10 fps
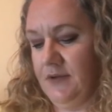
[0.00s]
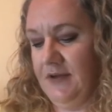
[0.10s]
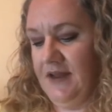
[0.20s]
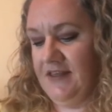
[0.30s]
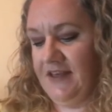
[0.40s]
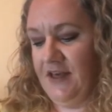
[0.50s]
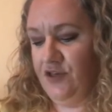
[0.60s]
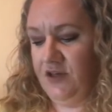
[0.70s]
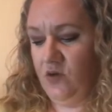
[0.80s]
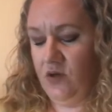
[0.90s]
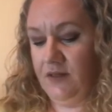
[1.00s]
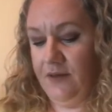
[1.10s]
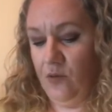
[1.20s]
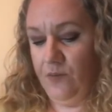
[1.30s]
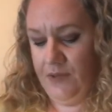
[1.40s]
It's actually got a
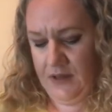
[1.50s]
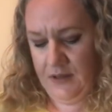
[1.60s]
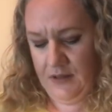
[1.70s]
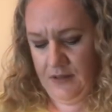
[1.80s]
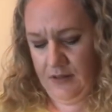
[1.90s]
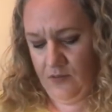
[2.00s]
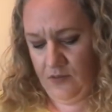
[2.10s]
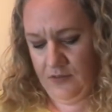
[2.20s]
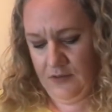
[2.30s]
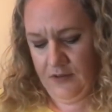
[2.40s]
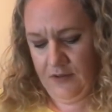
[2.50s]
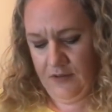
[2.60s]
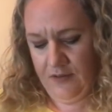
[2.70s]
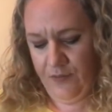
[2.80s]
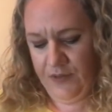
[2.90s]
little
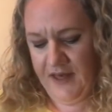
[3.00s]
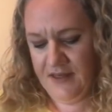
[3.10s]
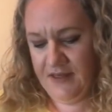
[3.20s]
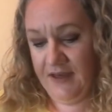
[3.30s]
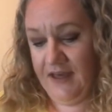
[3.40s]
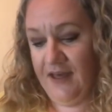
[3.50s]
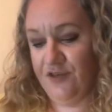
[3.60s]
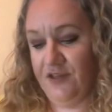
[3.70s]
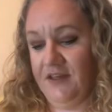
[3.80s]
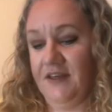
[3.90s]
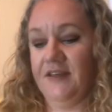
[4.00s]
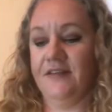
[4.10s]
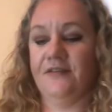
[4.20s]
the plastic actually,